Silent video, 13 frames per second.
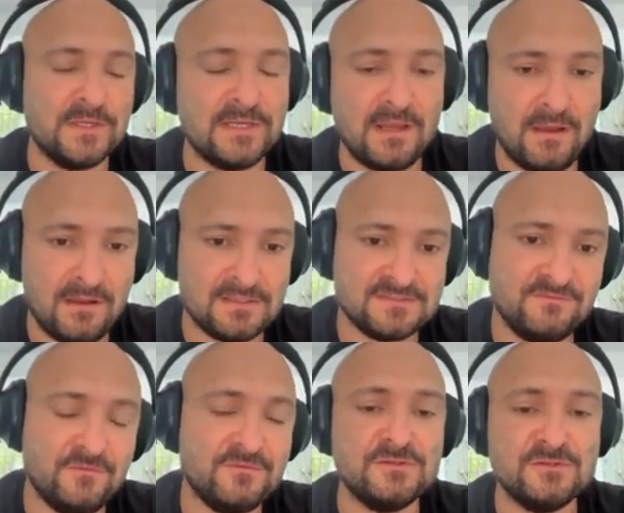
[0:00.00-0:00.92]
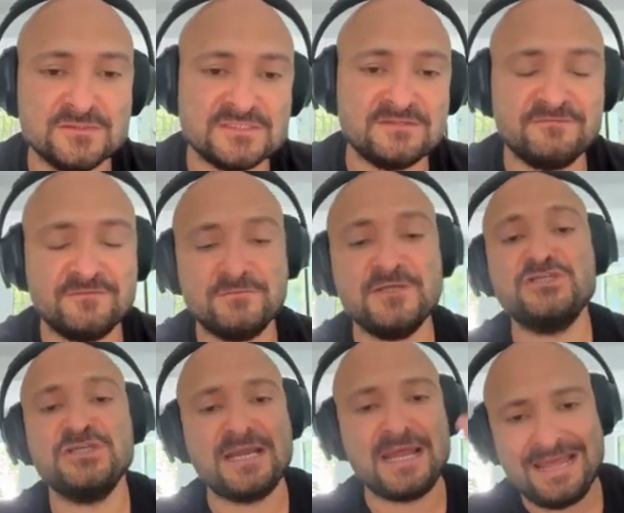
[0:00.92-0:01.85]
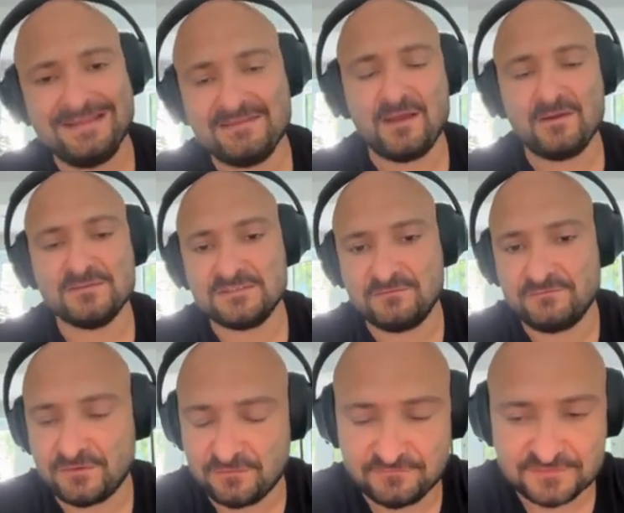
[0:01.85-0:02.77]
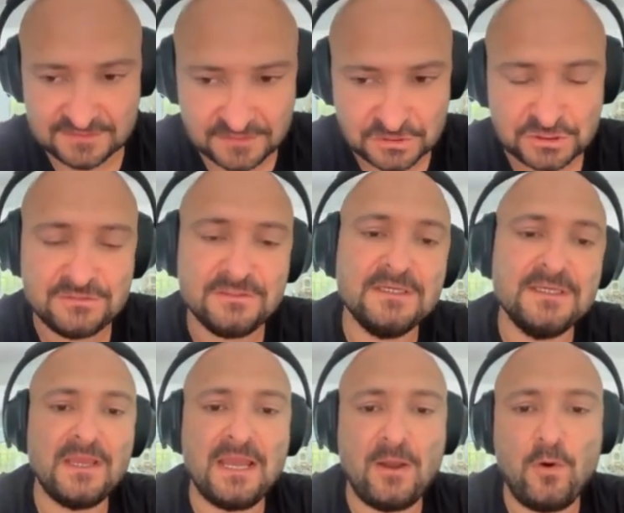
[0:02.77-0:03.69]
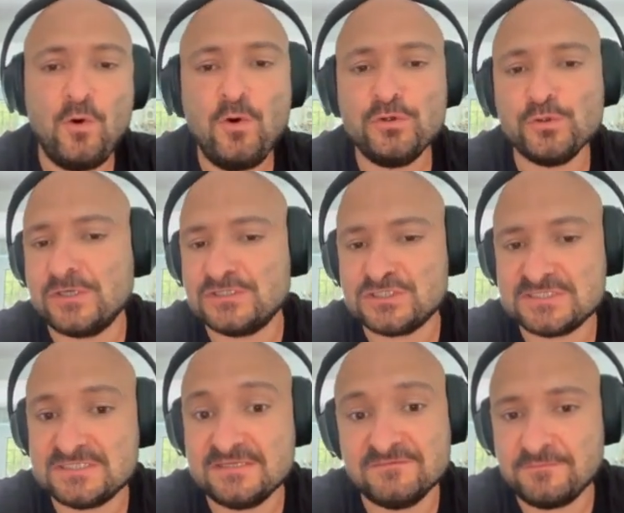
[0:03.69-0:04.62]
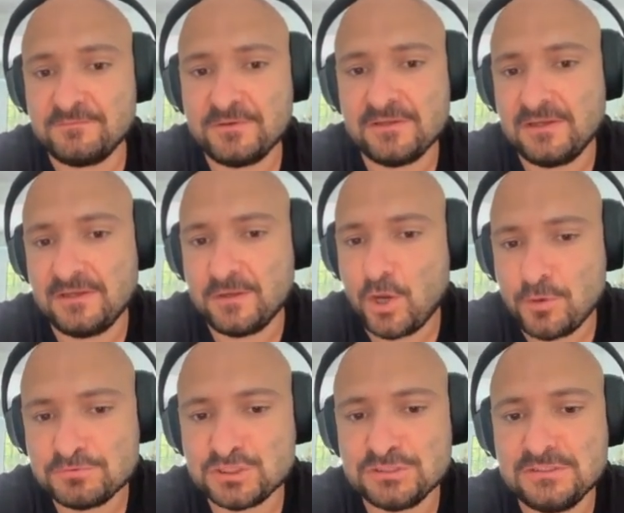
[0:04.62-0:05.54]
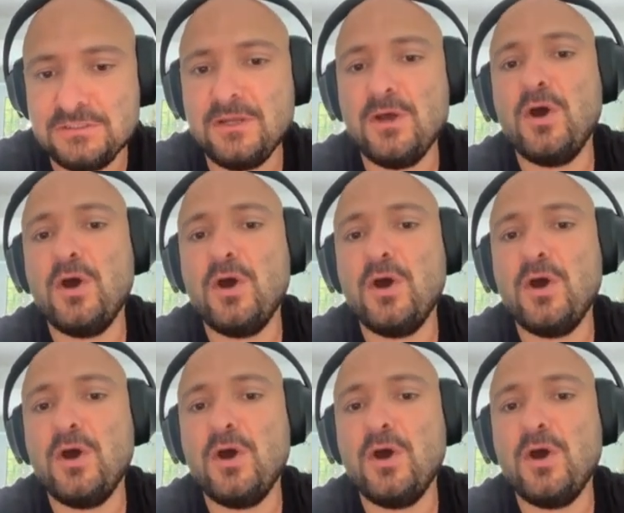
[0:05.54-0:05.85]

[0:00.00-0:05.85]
will ask for the user's information at the outset of the conversation, or you can just leave it optional